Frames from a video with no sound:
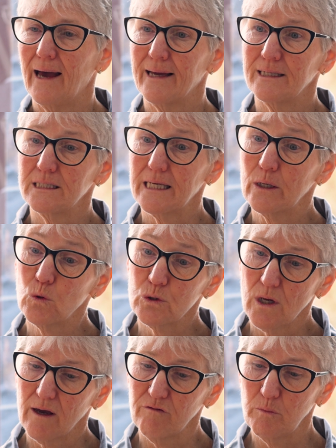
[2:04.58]
And I
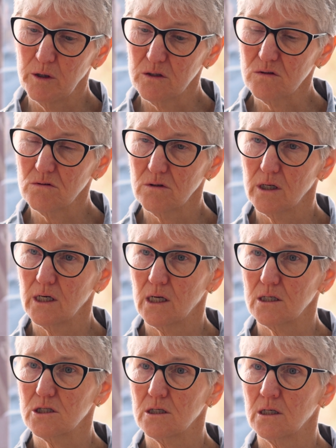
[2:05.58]
also have a personal
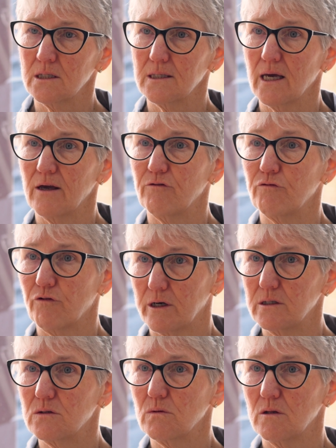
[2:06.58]
connection, as I have a
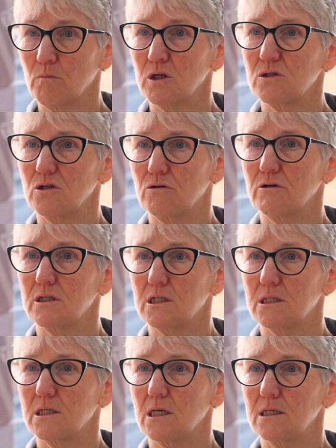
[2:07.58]
friend with motor neurone
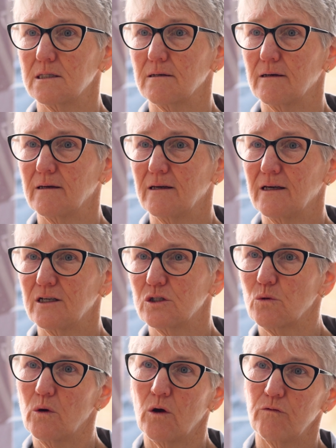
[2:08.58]
disease.
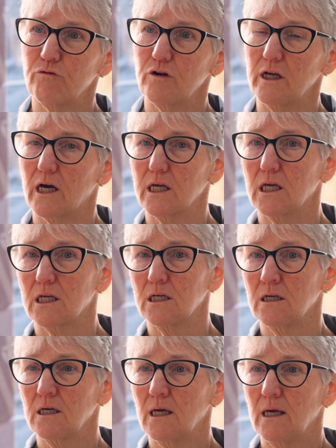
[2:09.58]
So hopefully I
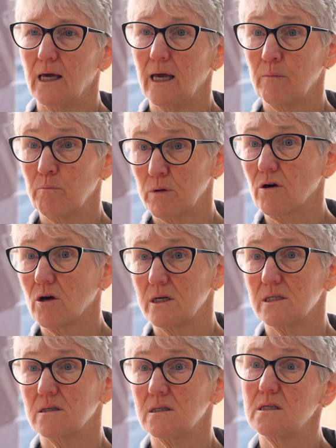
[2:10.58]
can
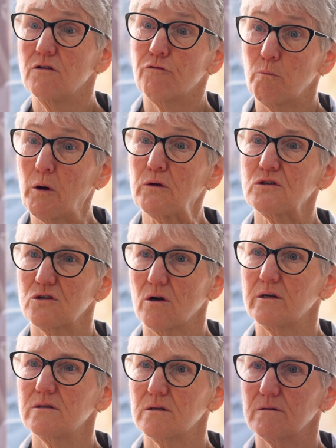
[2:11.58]
empathise and see from both
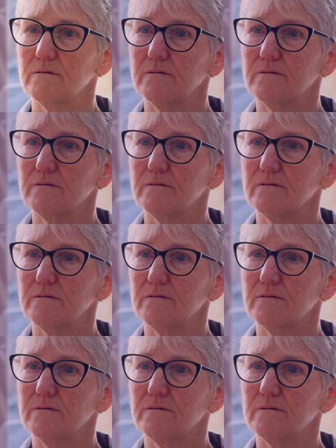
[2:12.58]
sides.